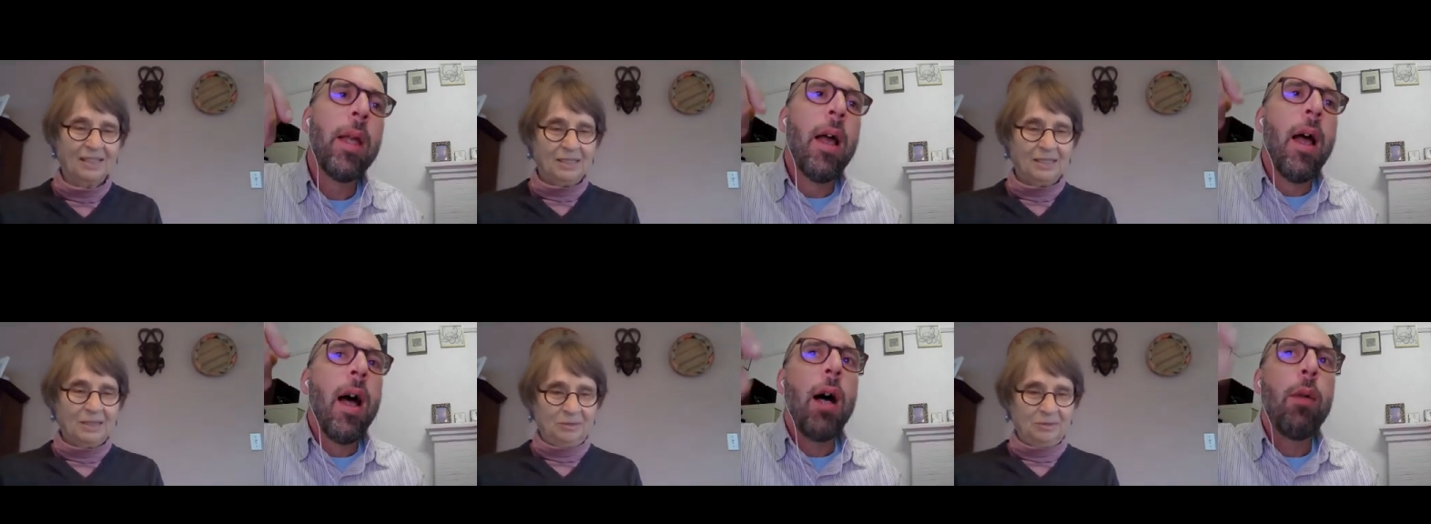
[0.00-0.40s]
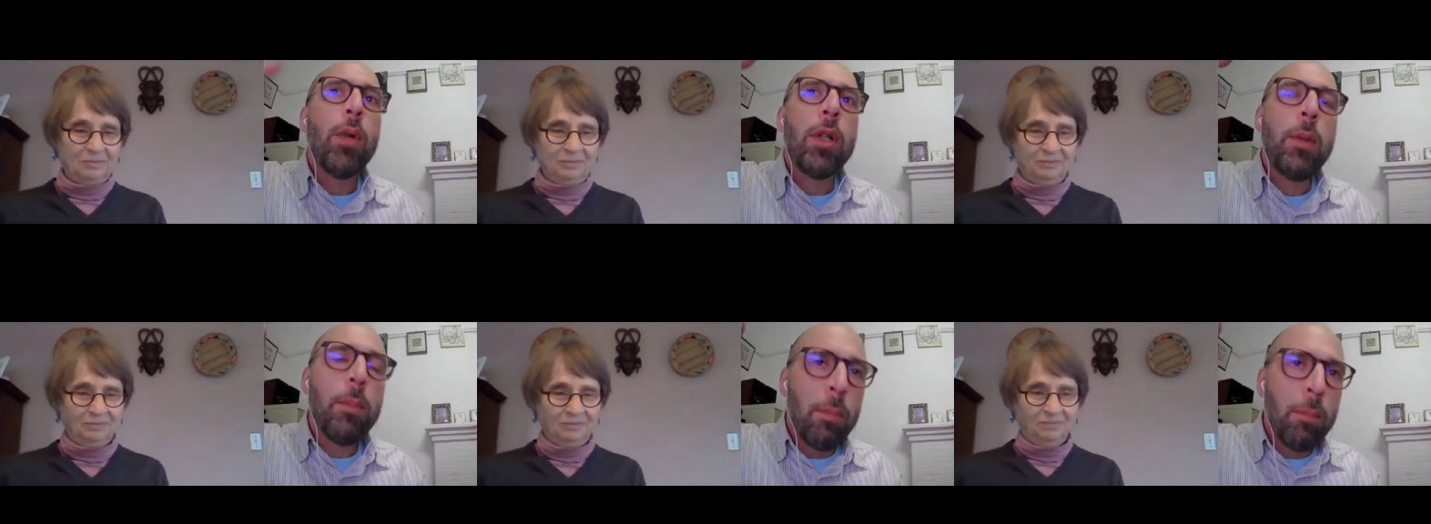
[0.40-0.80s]
Speaker 1: I want to
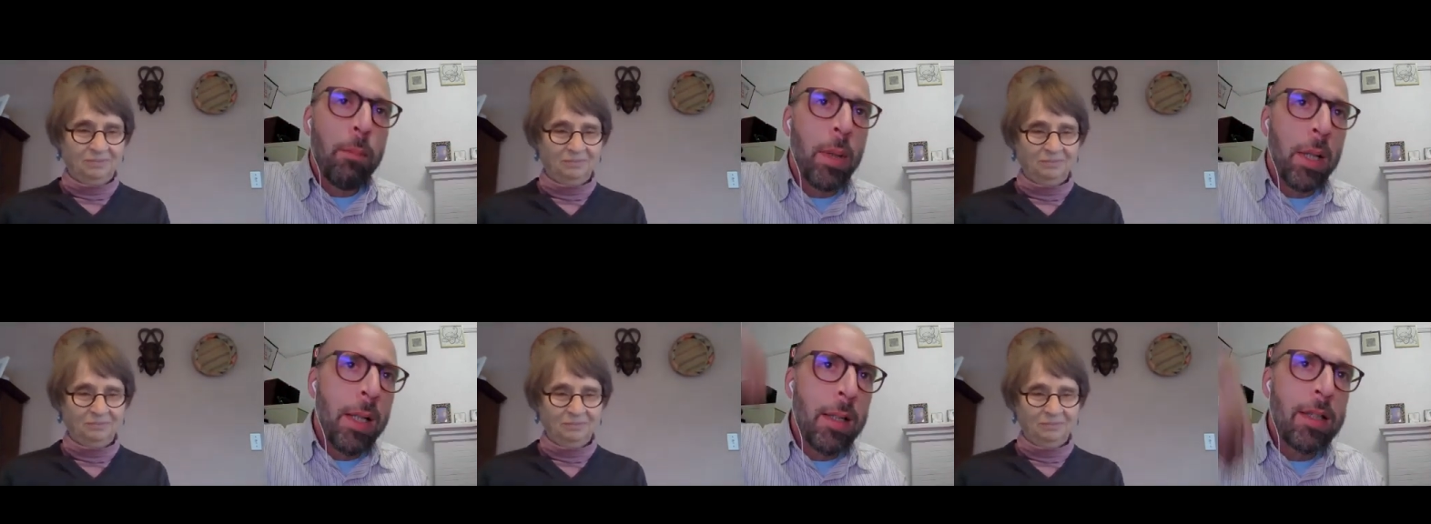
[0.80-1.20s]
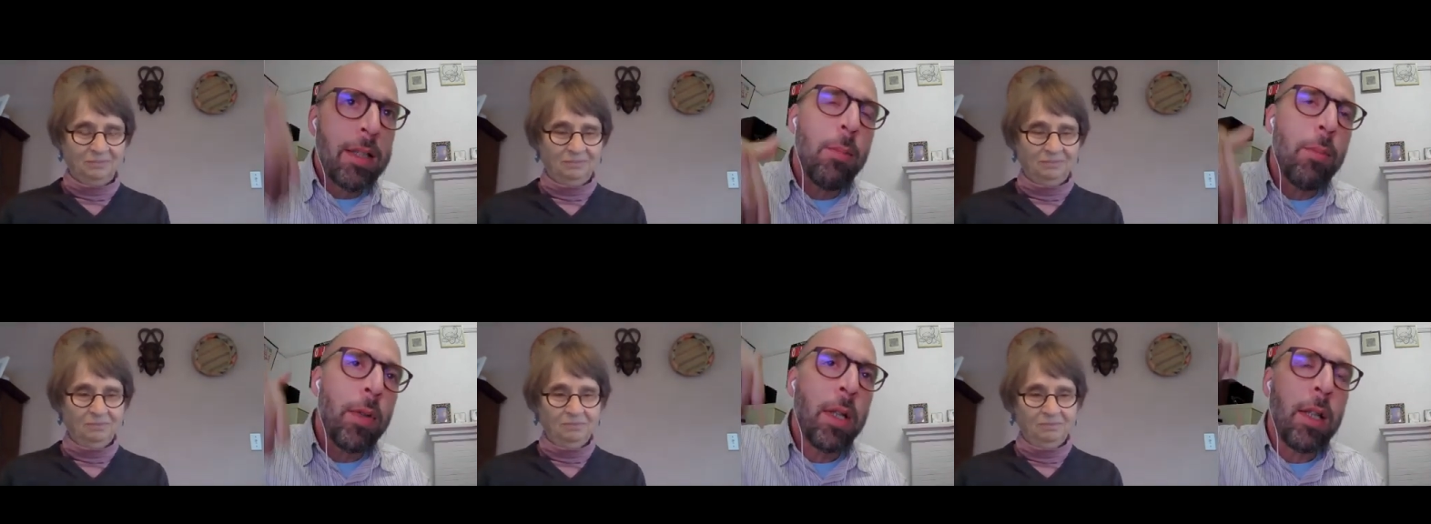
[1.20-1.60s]
bring in
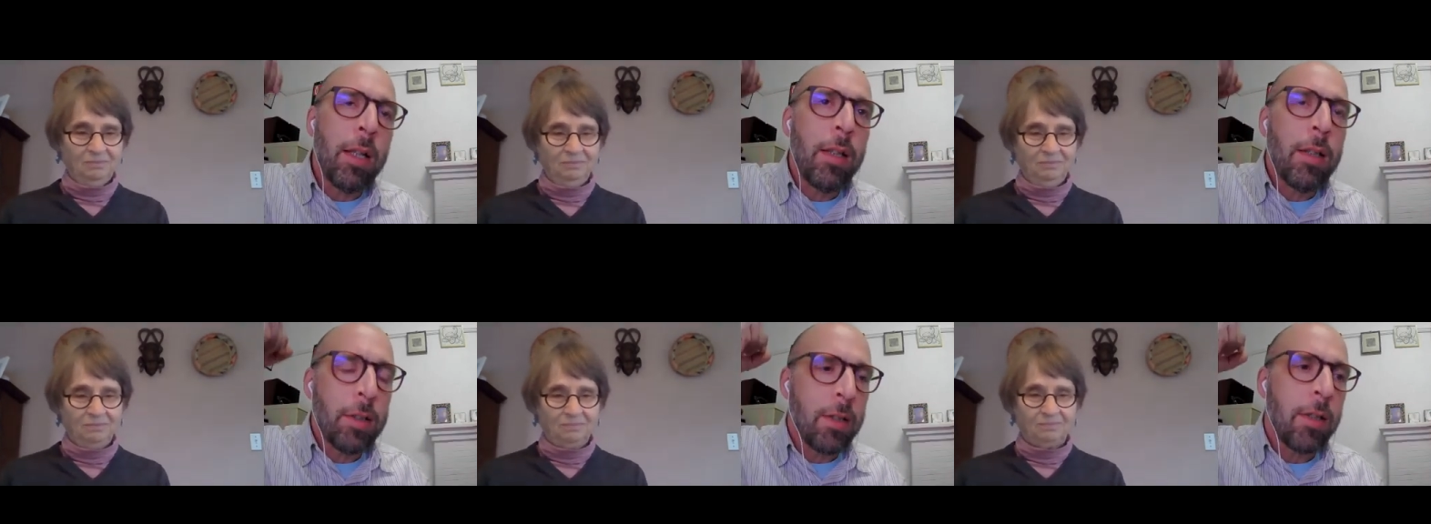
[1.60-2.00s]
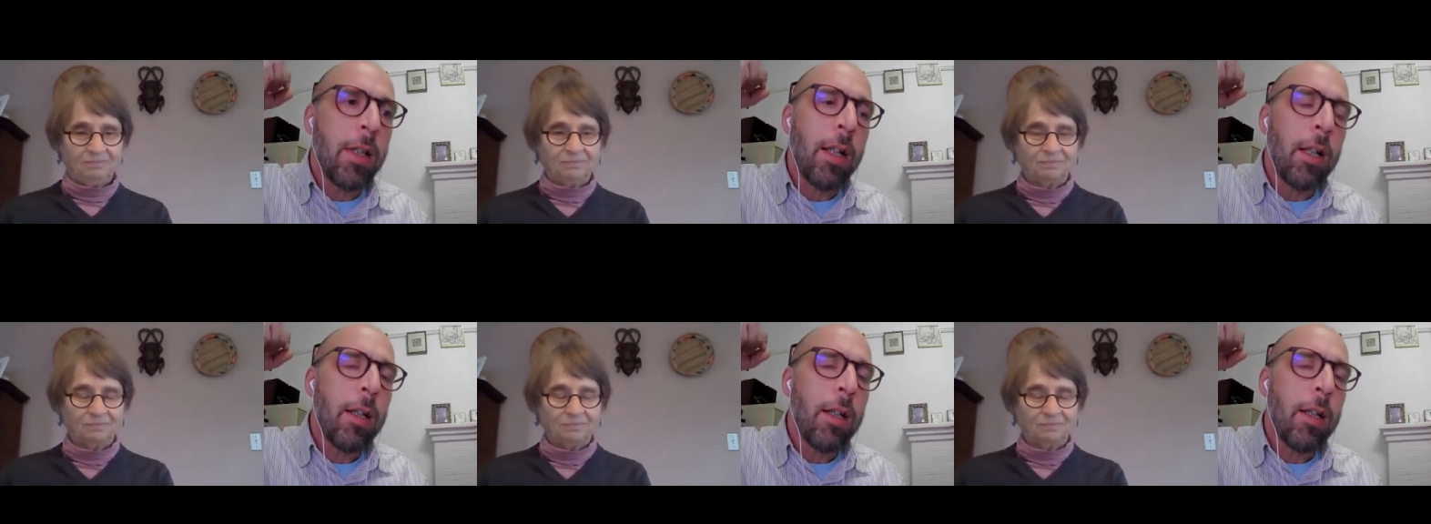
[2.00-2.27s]
something else now,